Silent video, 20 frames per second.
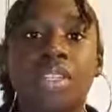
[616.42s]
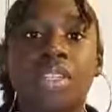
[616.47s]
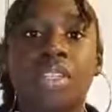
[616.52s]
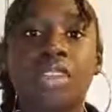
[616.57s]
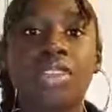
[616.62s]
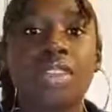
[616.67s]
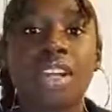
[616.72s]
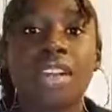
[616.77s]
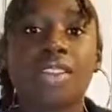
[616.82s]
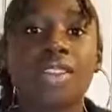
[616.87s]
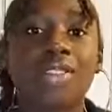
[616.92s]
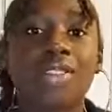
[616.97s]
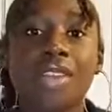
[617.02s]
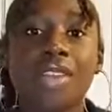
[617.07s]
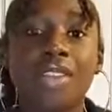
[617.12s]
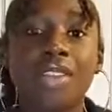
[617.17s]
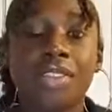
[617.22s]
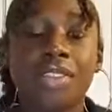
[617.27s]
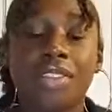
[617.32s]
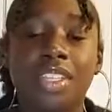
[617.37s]
You're not going to
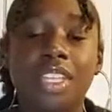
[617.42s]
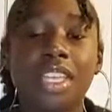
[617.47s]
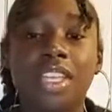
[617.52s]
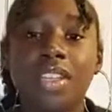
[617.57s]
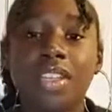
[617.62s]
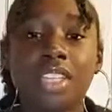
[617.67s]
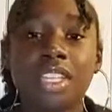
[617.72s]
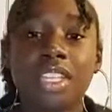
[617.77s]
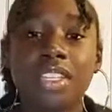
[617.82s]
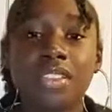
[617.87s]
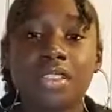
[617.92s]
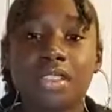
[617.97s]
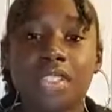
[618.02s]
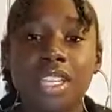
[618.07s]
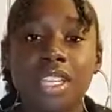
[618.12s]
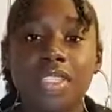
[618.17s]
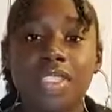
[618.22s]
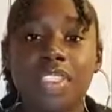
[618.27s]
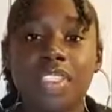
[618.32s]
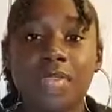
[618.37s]
know everything your teacher
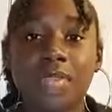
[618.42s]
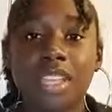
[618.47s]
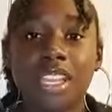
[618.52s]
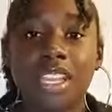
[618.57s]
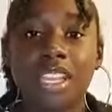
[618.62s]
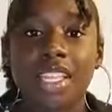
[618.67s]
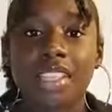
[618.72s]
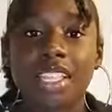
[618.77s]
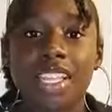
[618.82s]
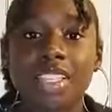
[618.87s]
says in the beginning.